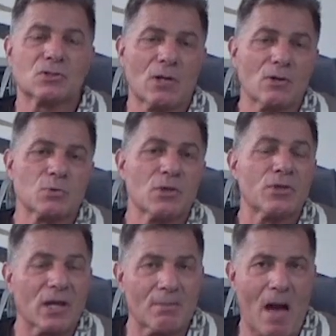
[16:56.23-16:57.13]
tell us what you
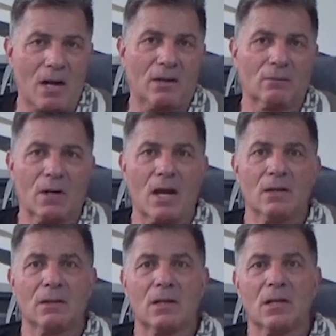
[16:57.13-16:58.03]
think about it,
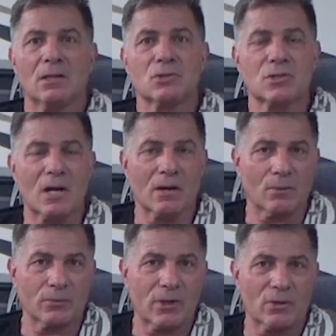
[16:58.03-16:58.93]
right? And share
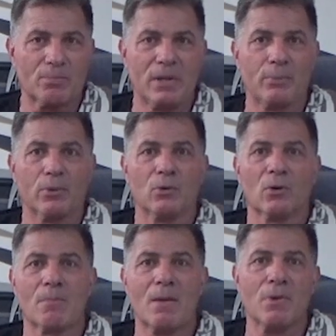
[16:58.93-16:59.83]
it with other people who
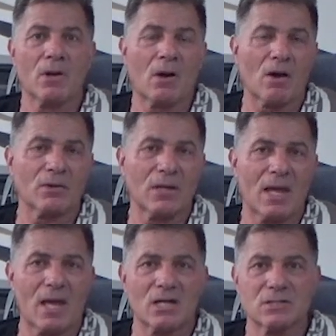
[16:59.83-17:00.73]
are maybe on the
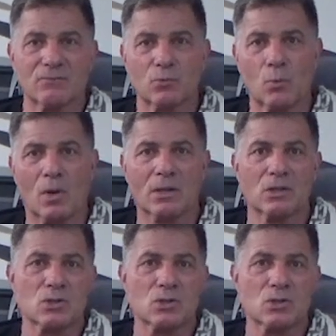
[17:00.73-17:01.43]
edge of wanting to